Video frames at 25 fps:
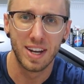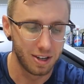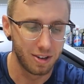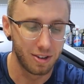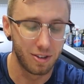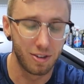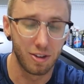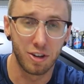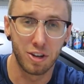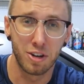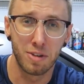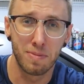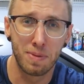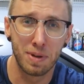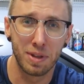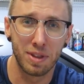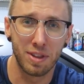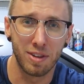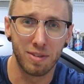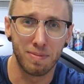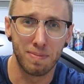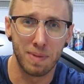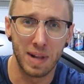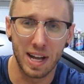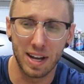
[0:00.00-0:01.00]
so you're going to put
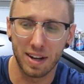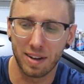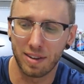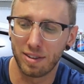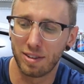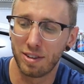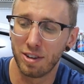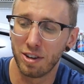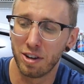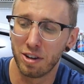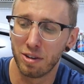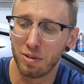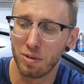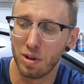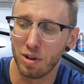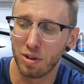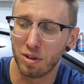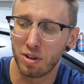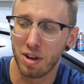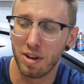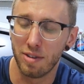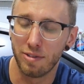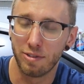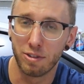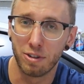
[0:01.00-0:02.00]
this black steering wheel
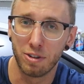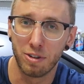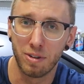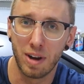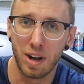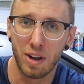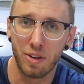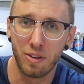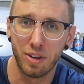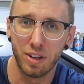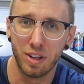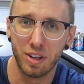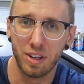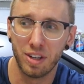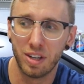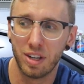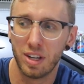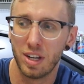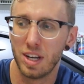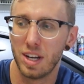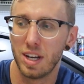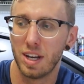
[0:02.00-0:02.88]
cover around a